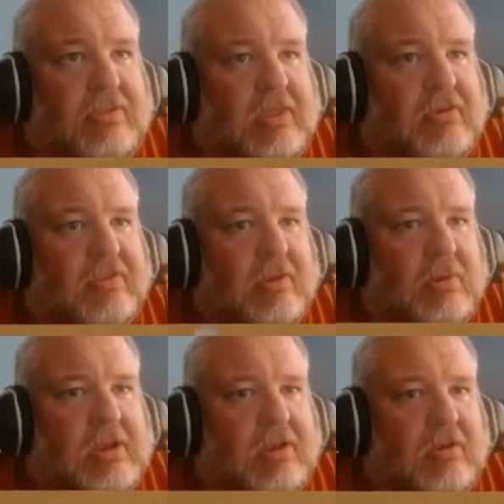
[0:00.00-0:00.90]
The other thing
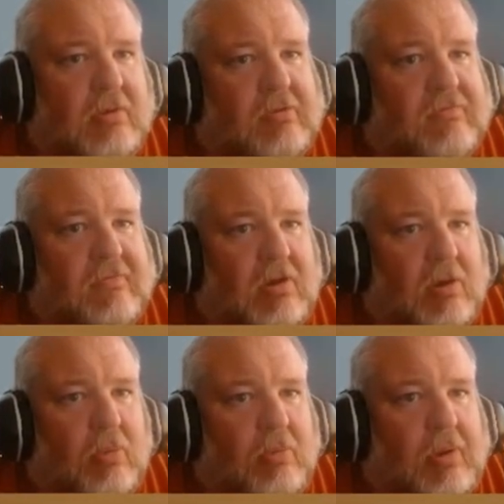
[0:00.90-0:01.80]
we need to do is figure
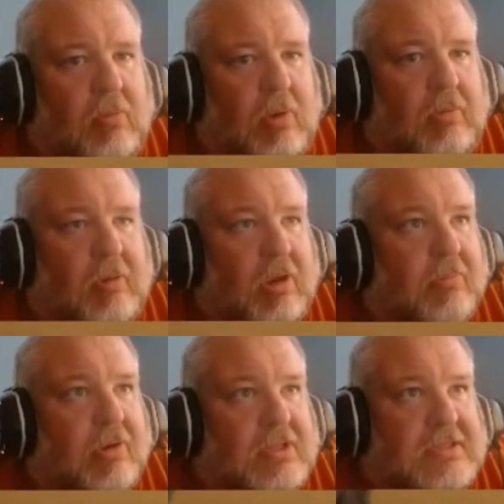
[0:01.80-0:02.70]
out where we want to
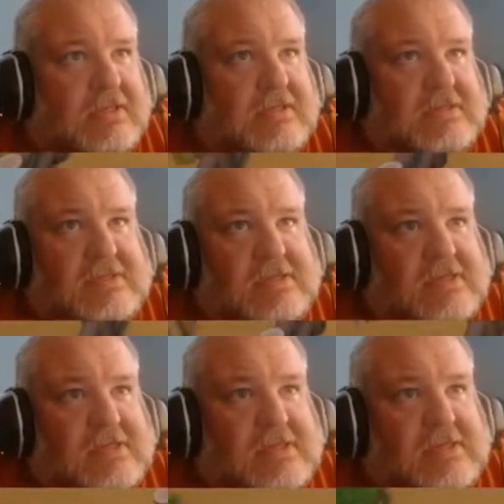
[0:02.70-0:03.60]
put
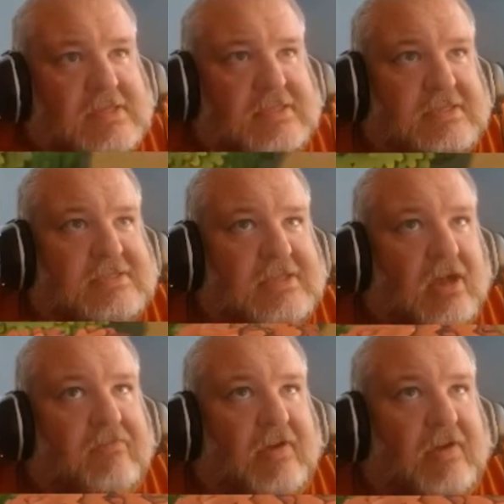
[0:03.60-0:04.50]
this
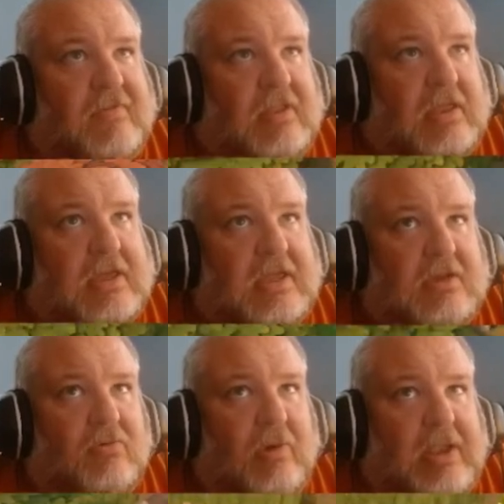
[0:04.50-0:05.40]
stuff. I feel like
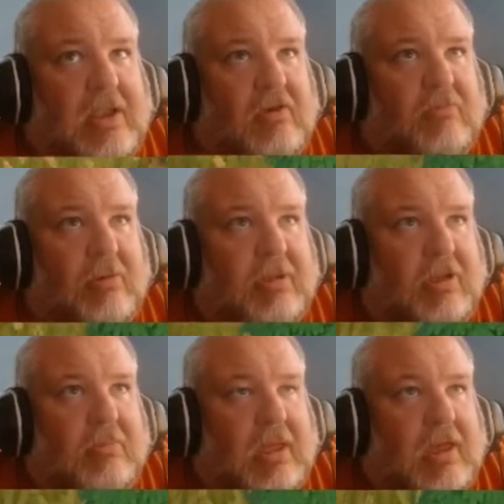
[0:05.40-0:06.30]
right in here is probably going to be.